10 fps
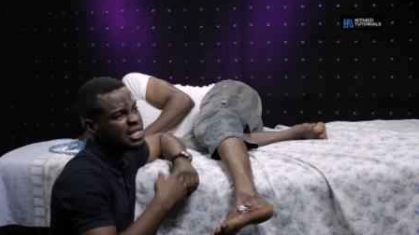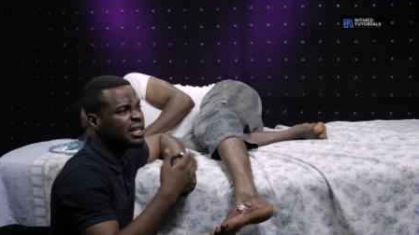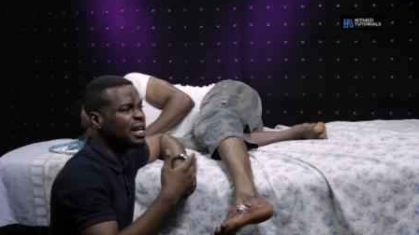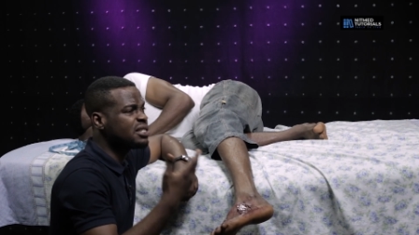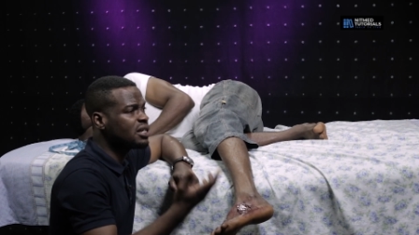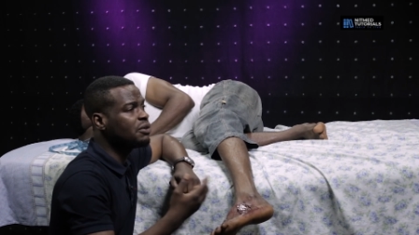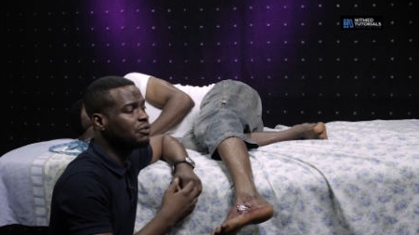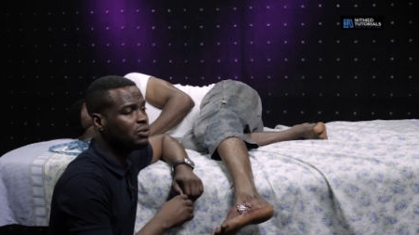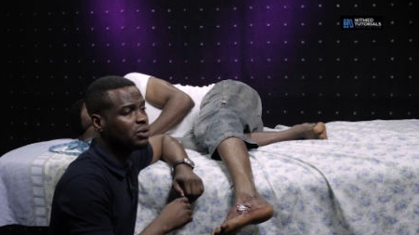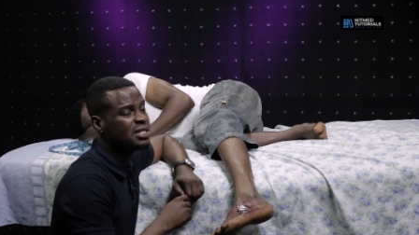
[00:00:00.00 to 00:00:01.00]
is classic
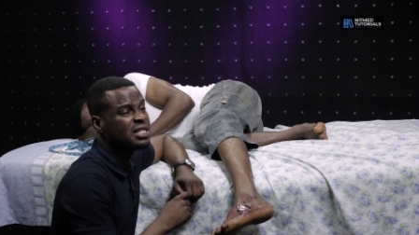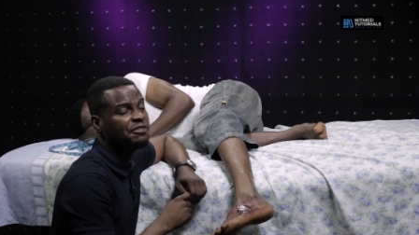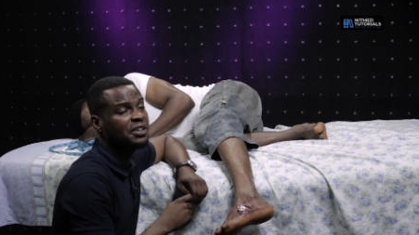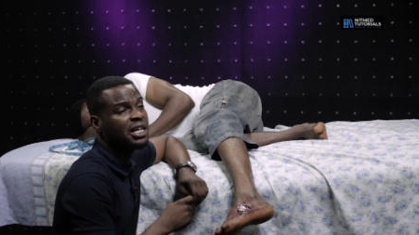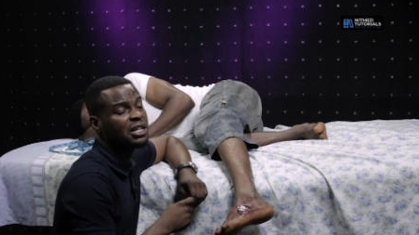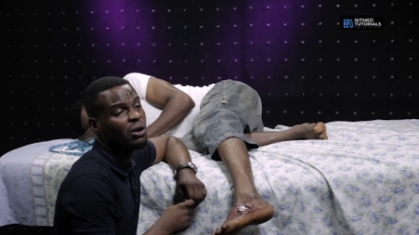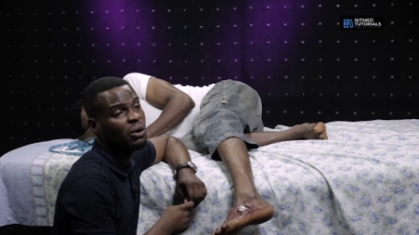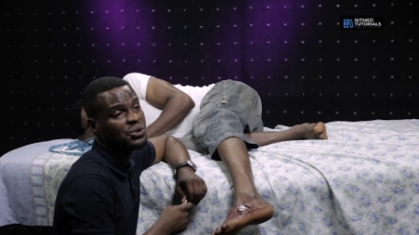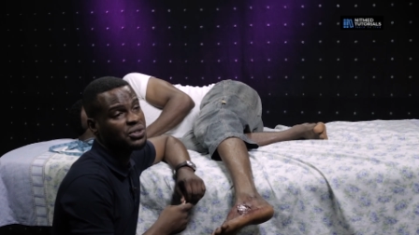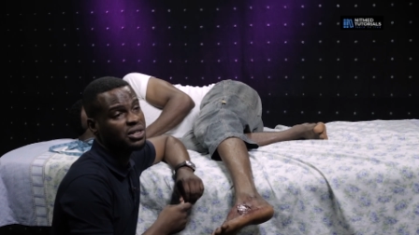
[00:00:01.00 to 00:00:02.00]
for syphilitic
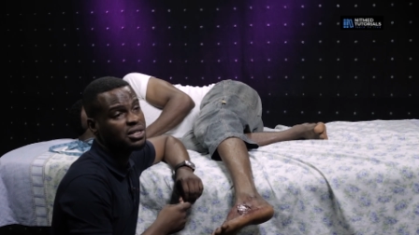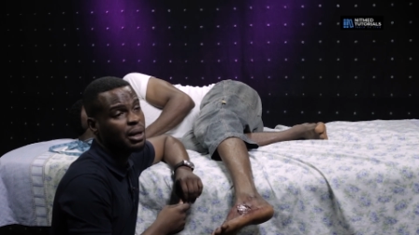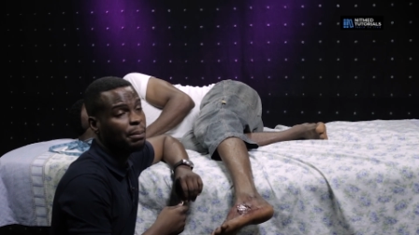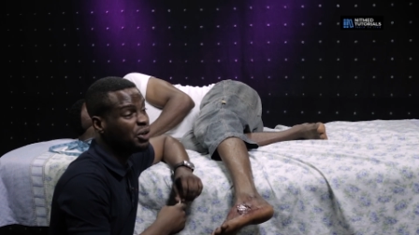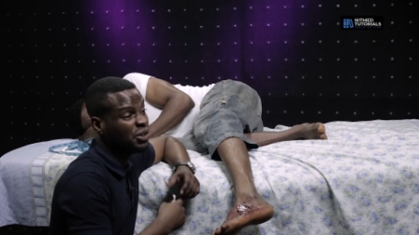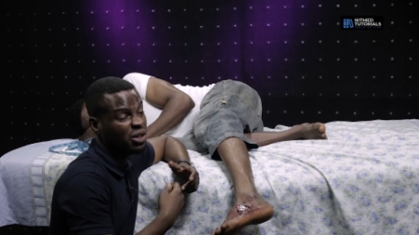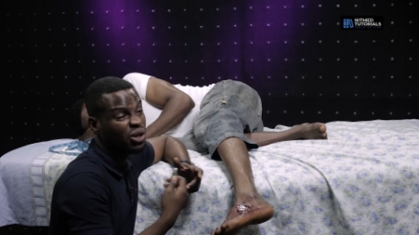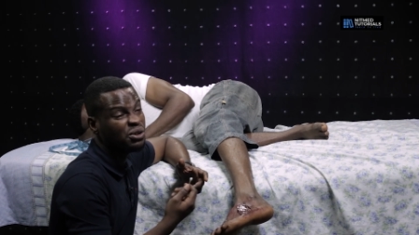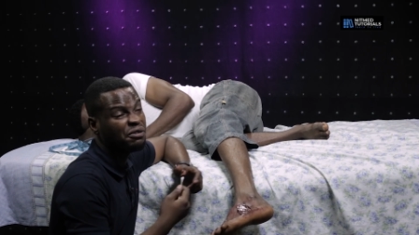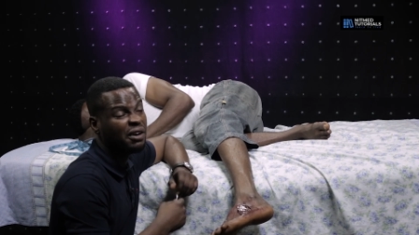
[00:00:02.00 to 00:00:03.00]
ulcers, but you can
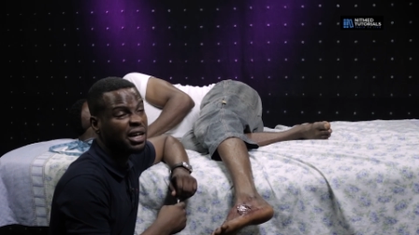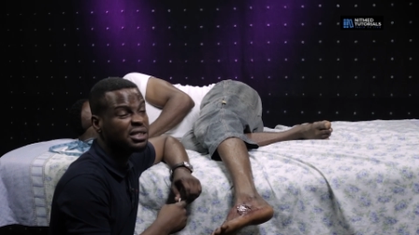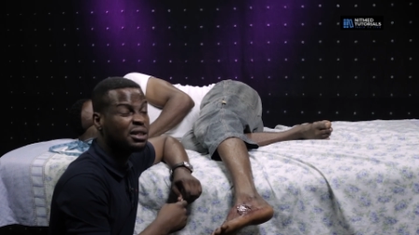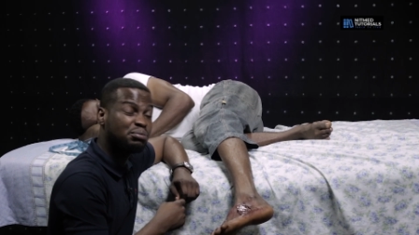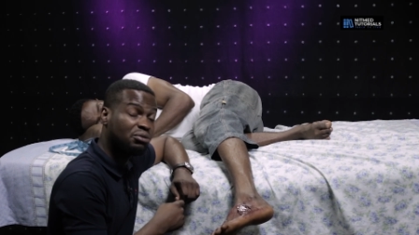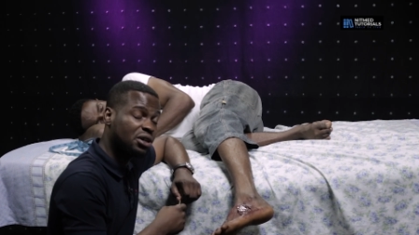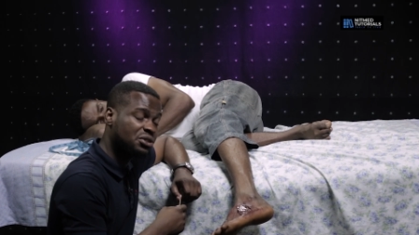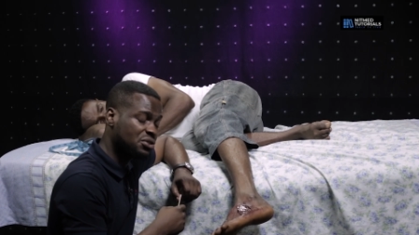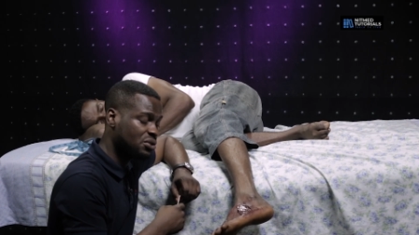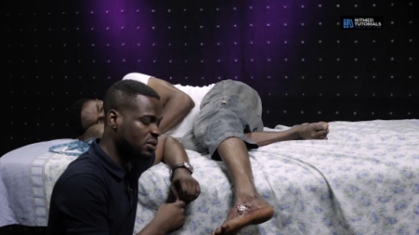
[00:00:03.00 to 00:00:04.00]
also find it in
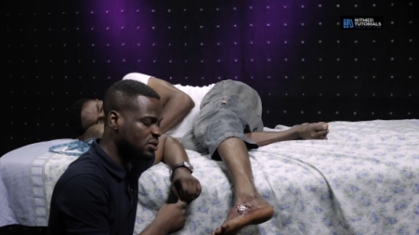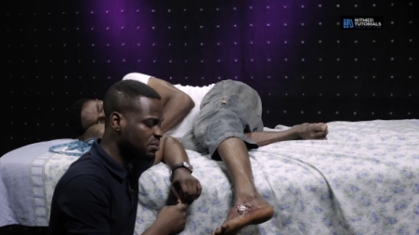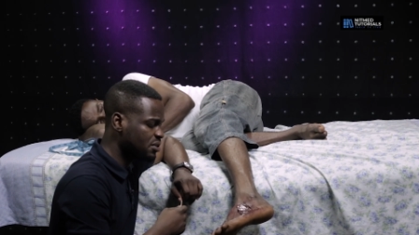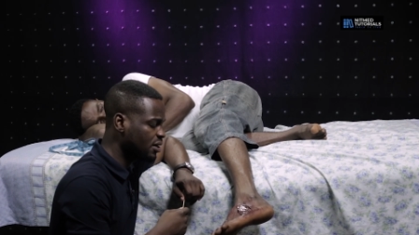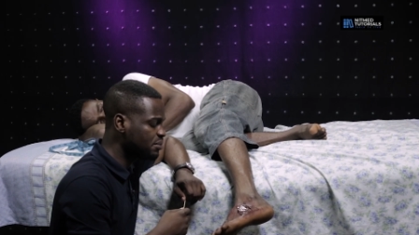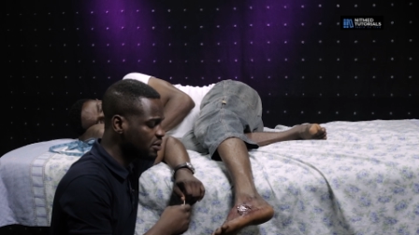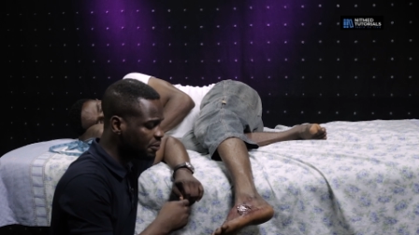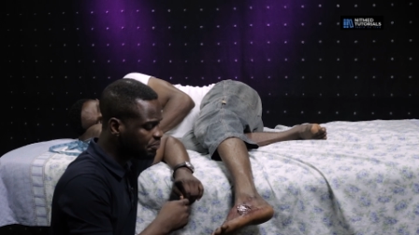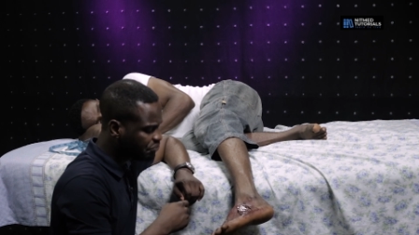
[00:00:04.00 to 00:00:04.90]
pressure sores sometimes.